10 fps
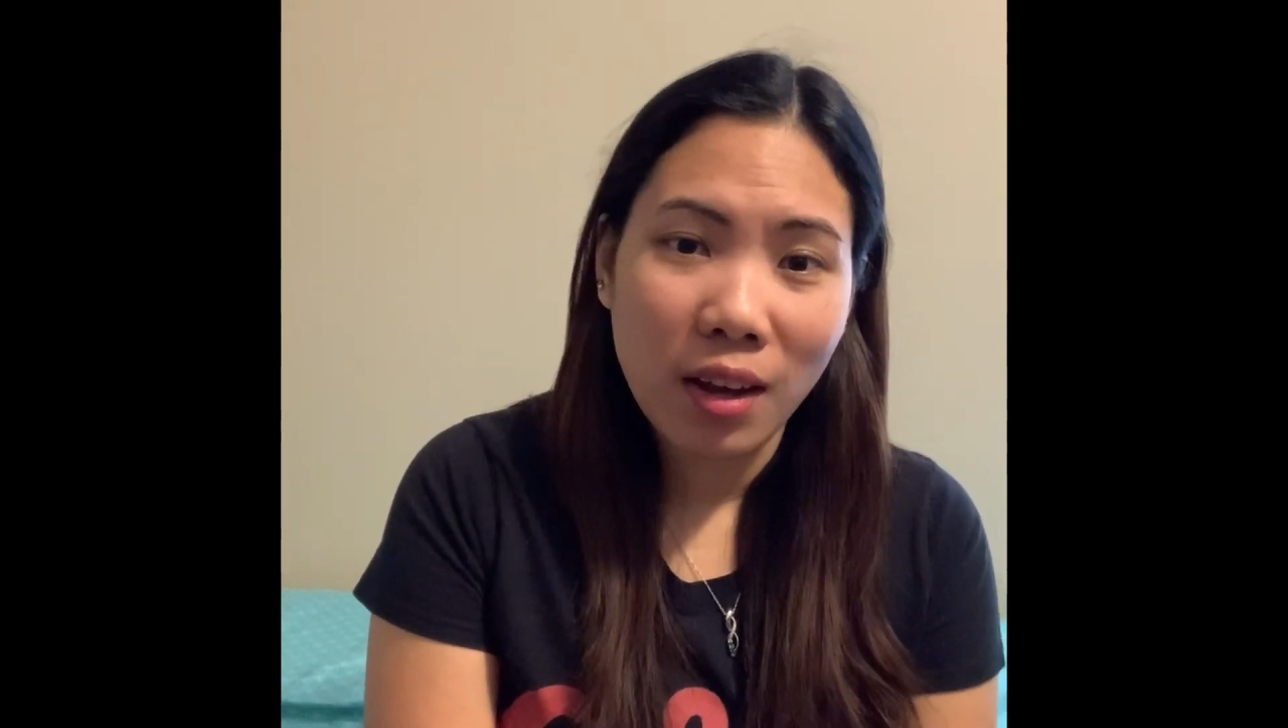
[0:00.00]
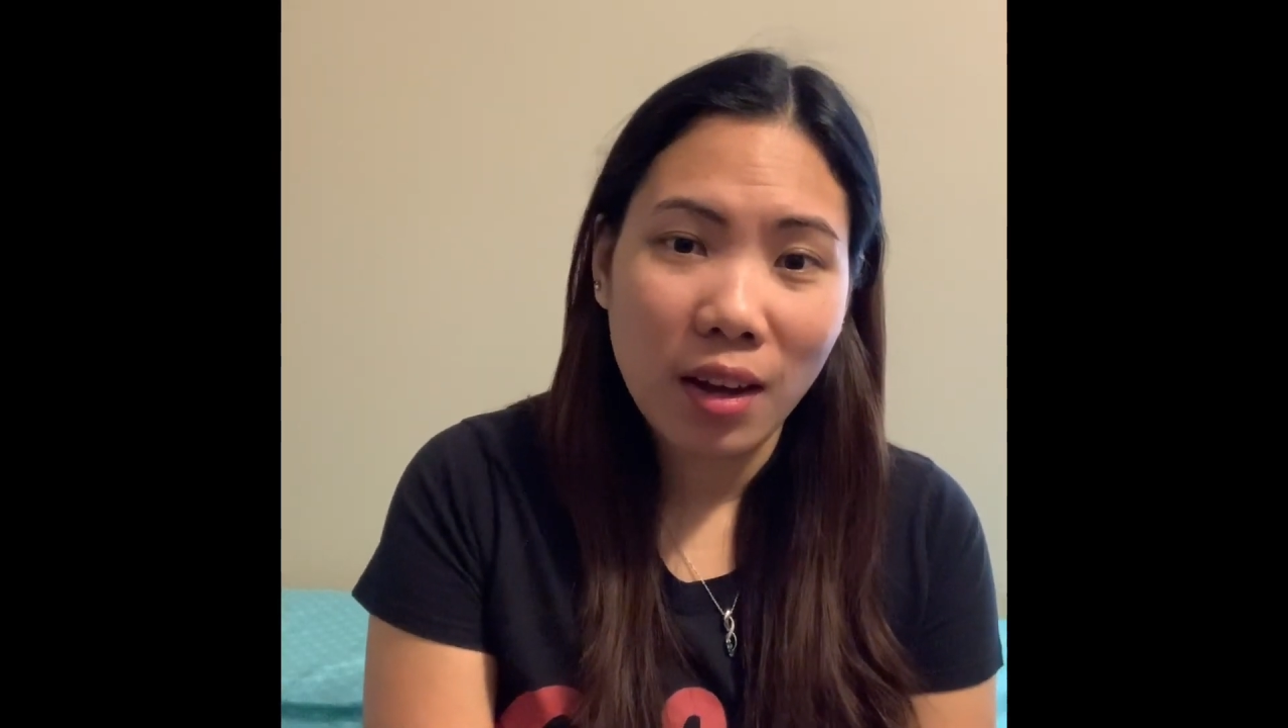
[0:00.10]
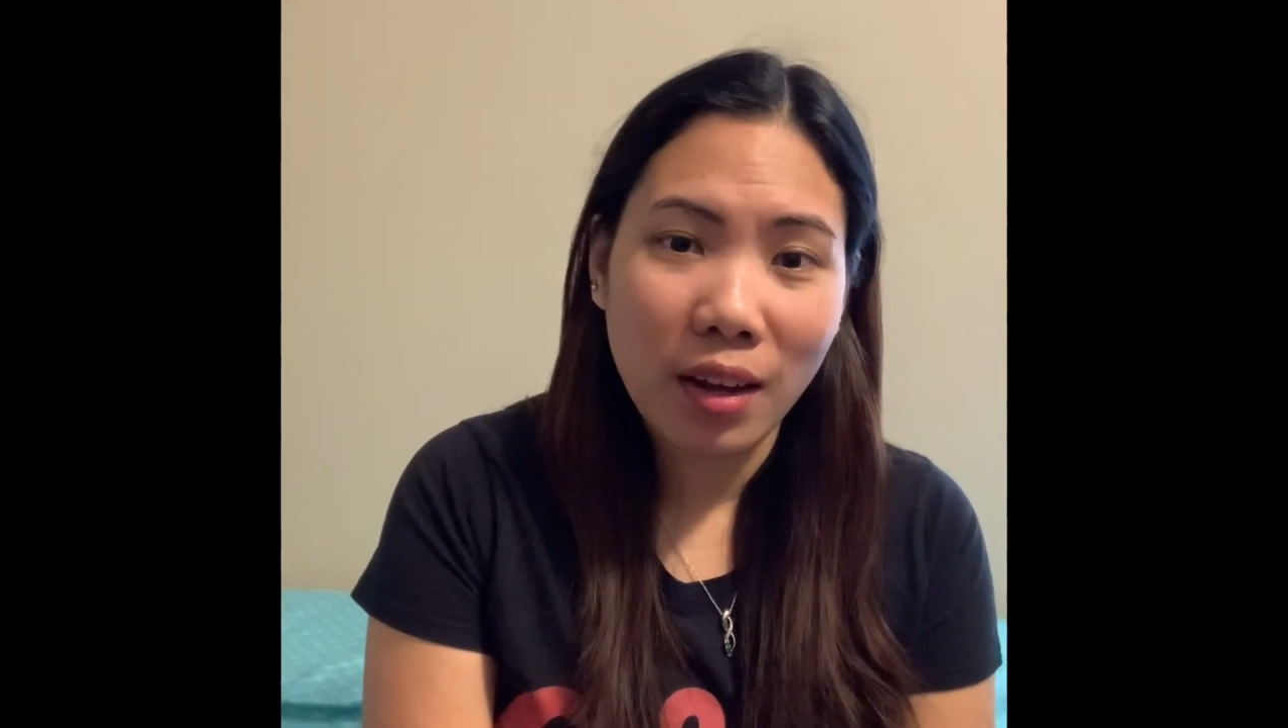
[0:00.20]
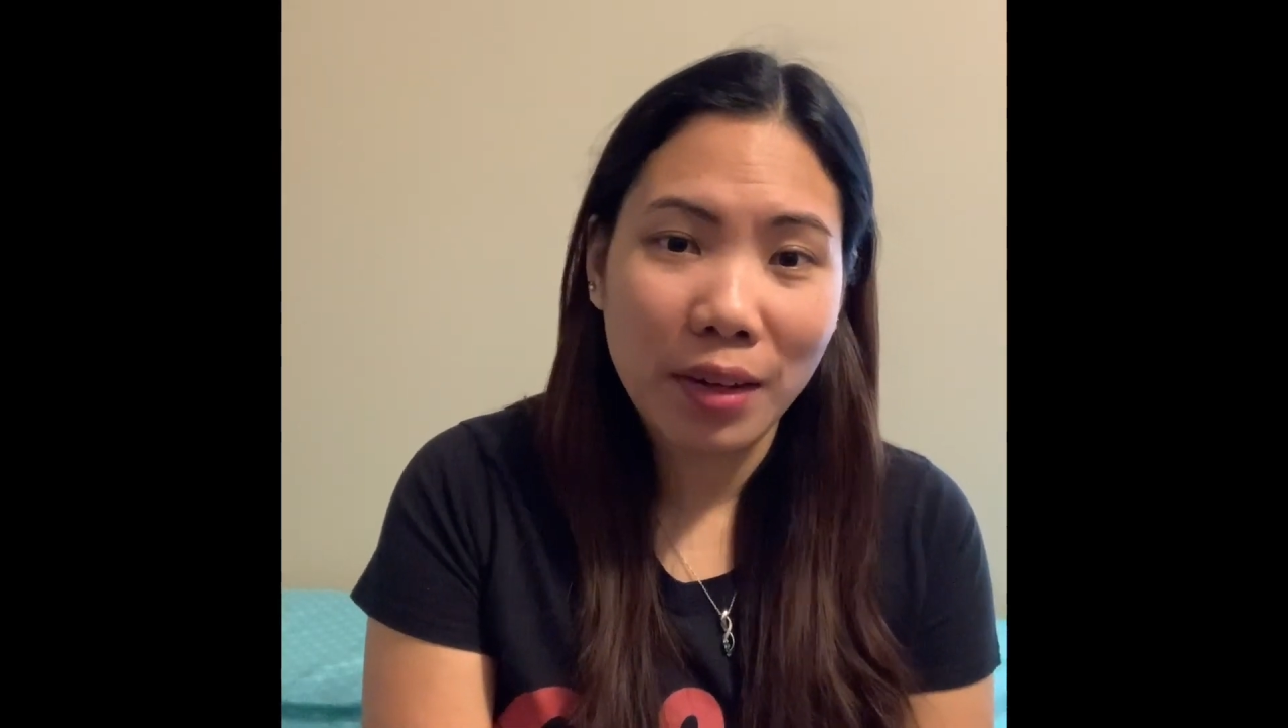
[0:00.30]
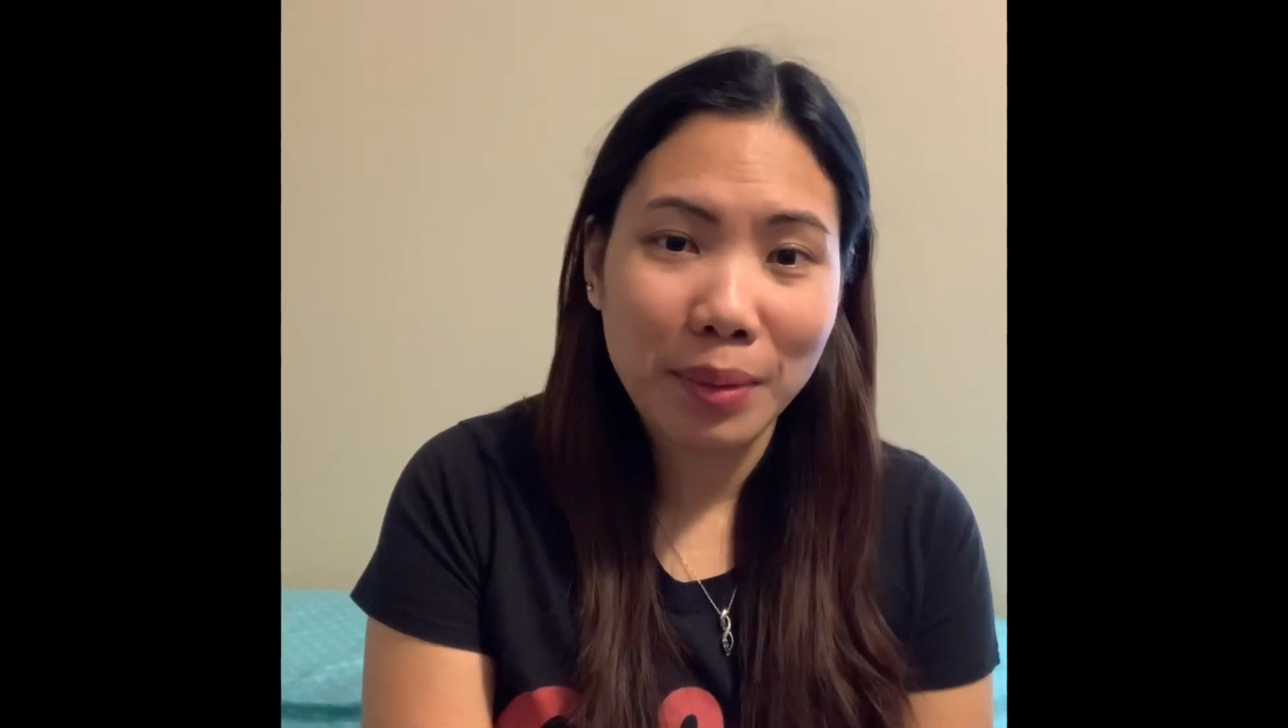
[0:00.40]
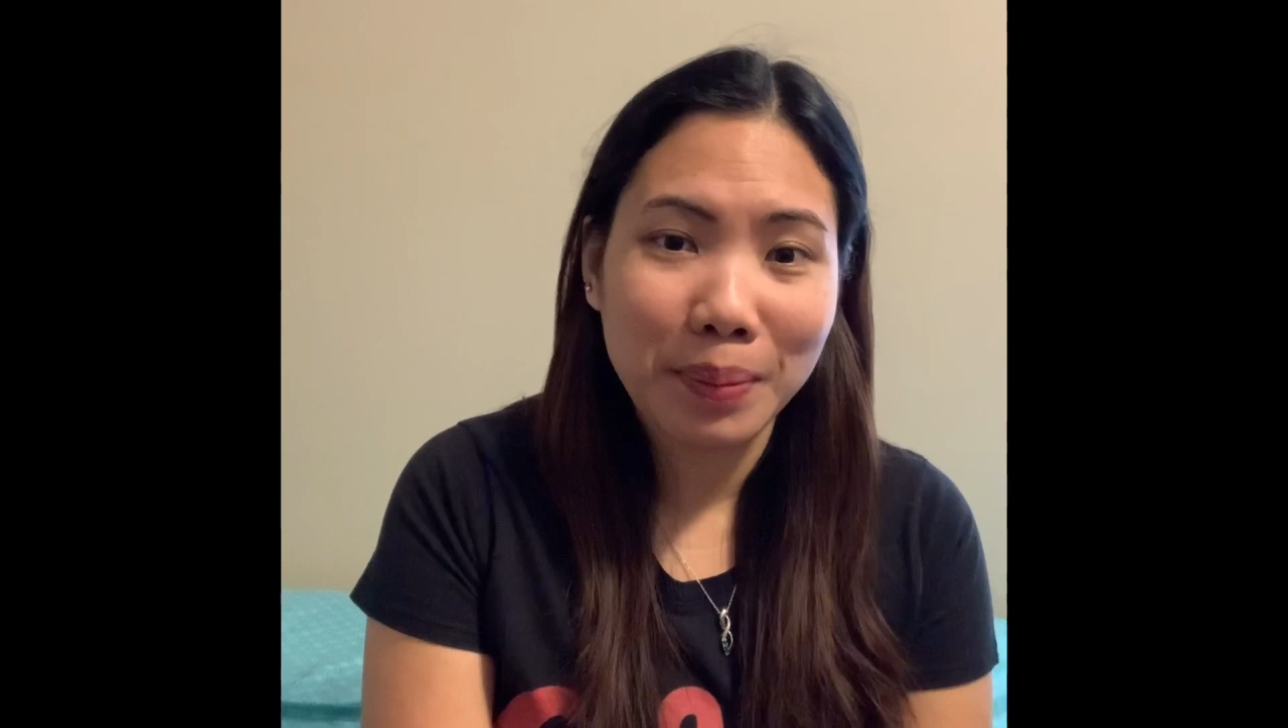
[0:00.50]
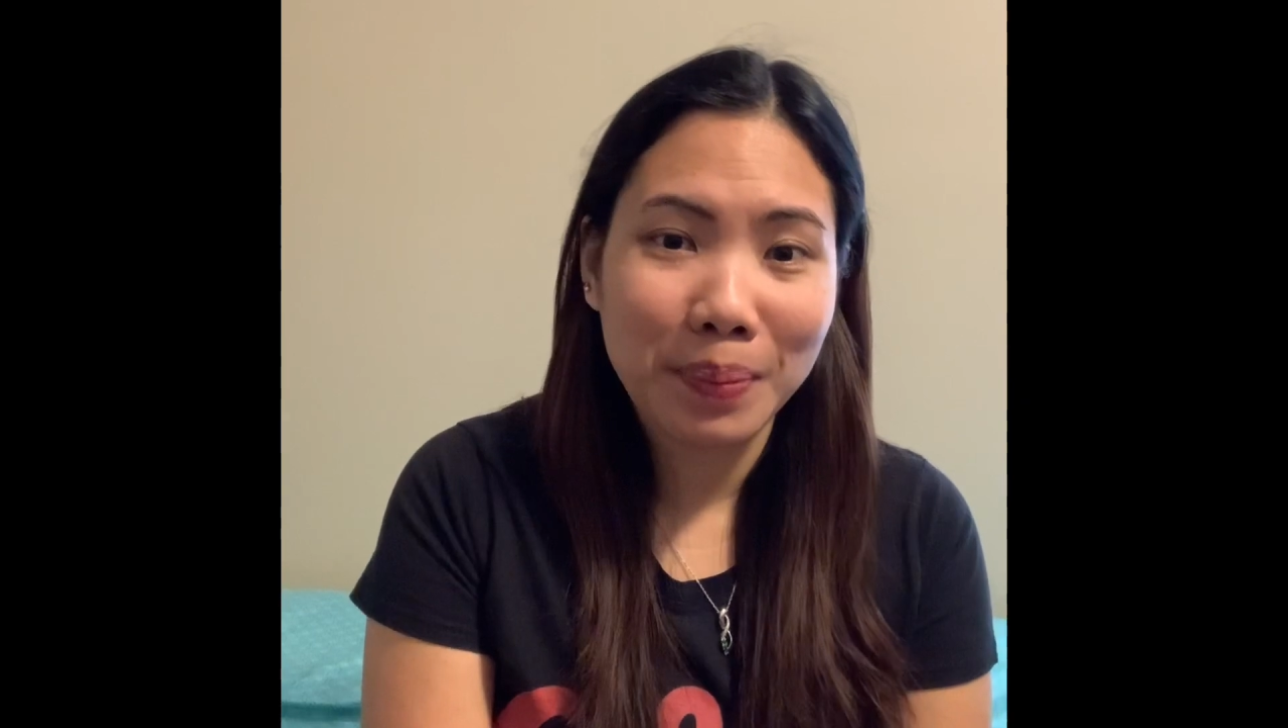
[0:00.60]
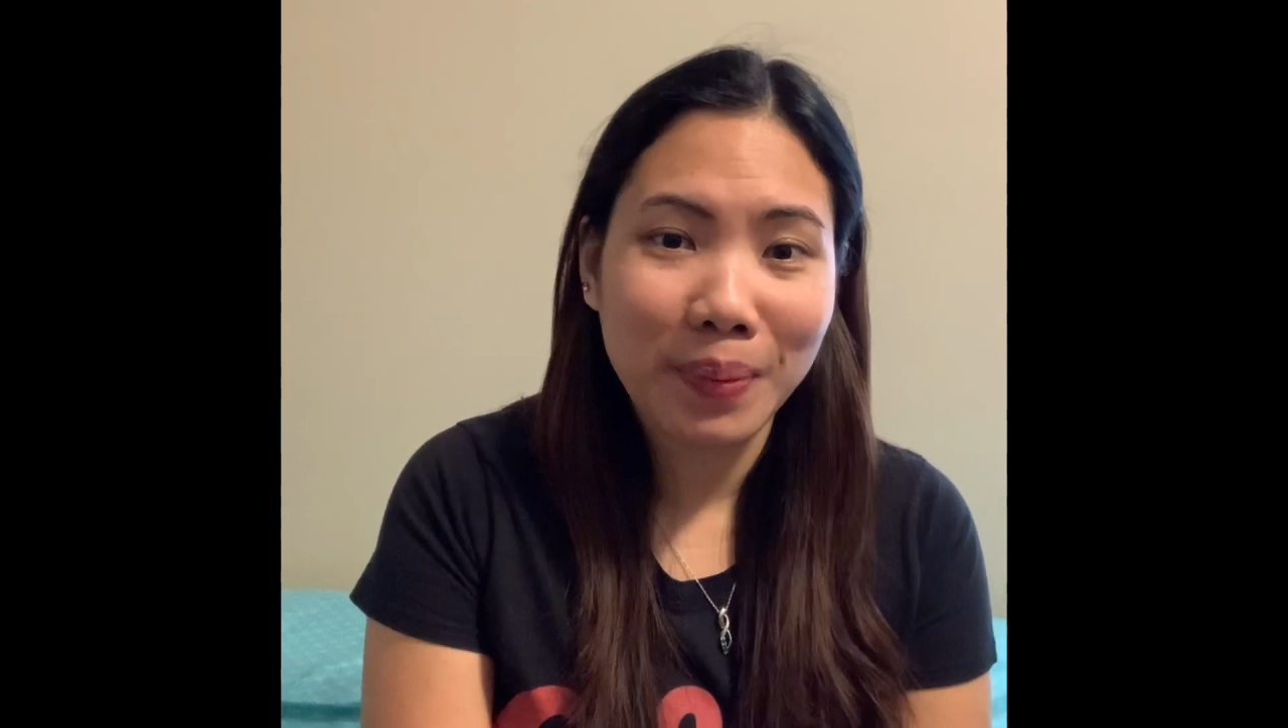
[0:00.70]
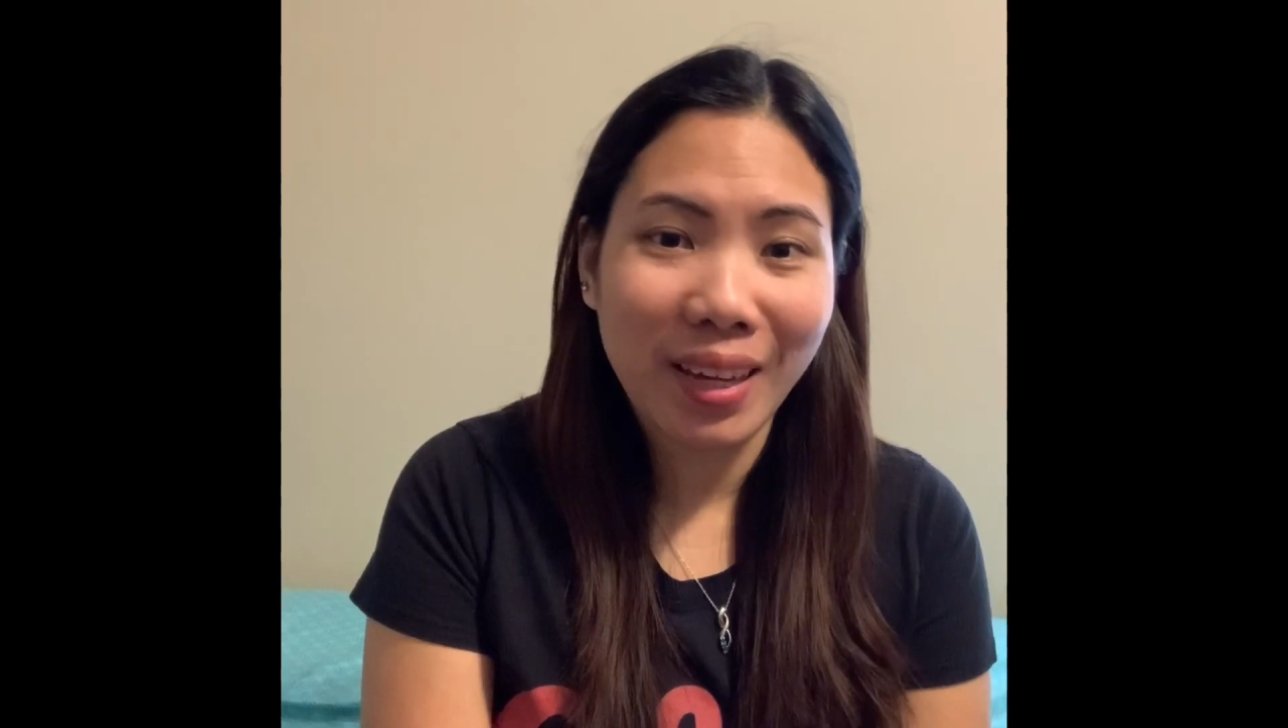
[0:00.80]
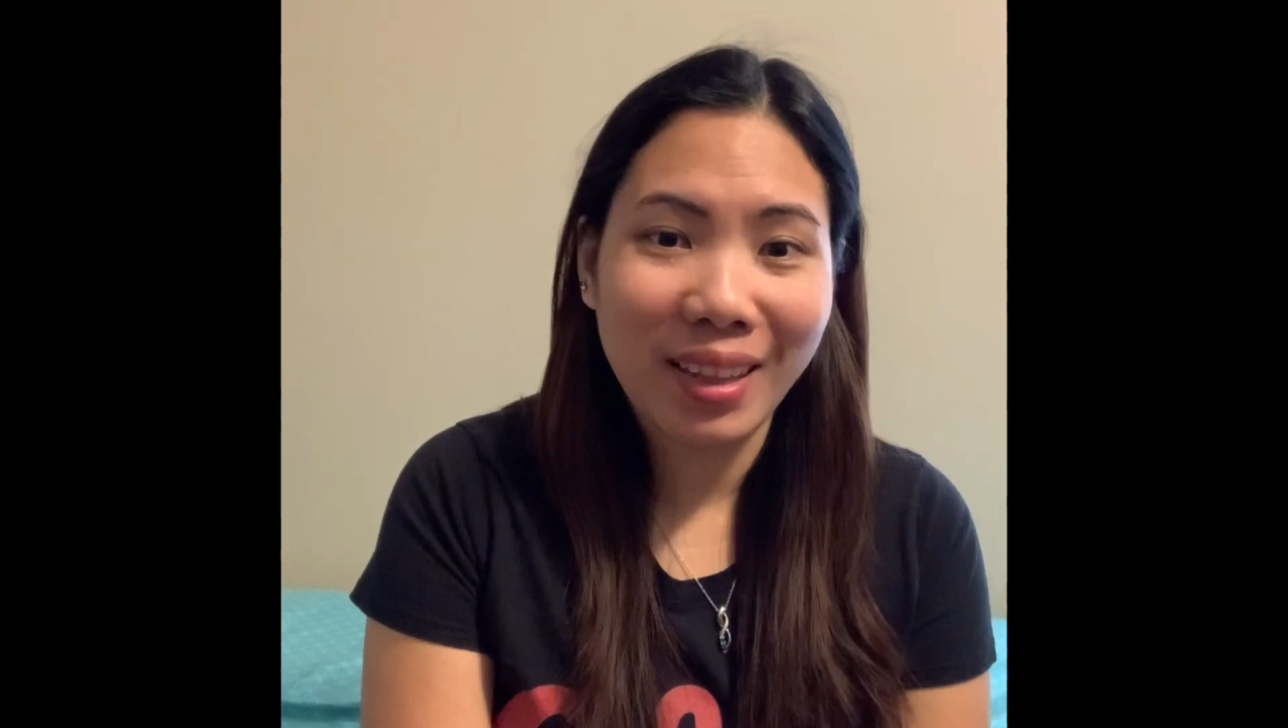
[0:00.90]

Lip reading: and